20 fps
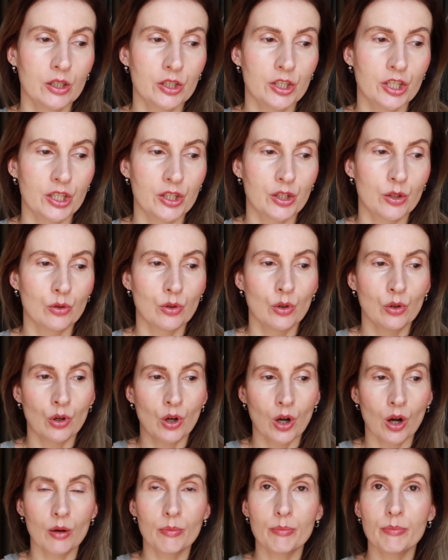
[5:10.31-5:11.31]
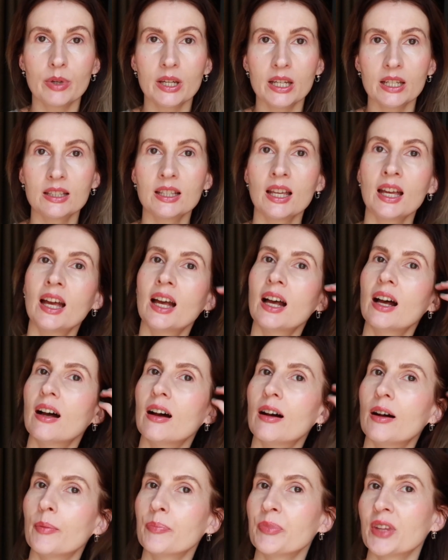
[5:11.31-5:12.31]
just, you know, comb it
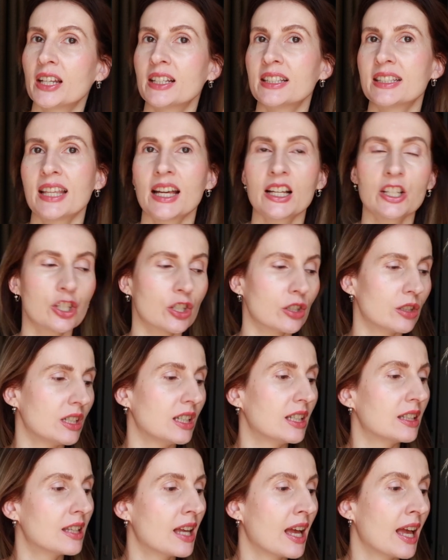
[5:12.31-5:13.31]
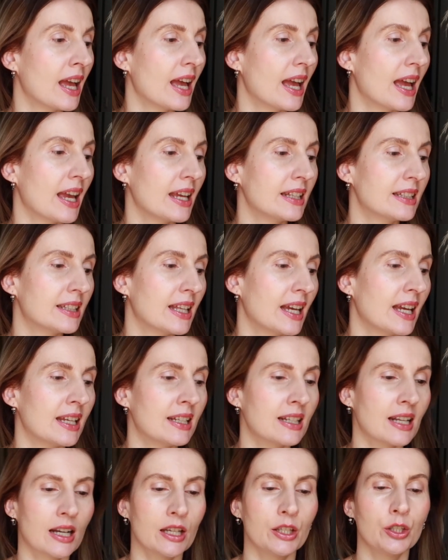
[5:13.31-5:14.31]
and section it. And
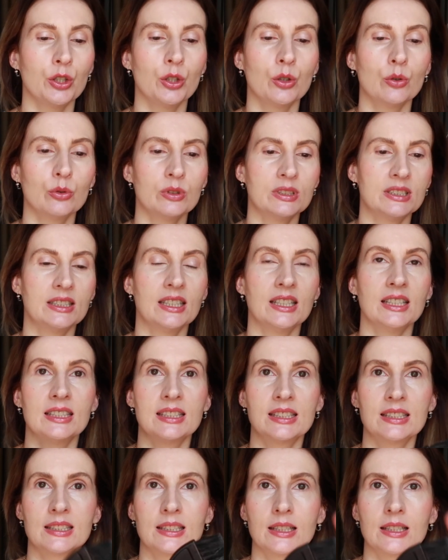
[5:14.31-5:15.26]
then I use this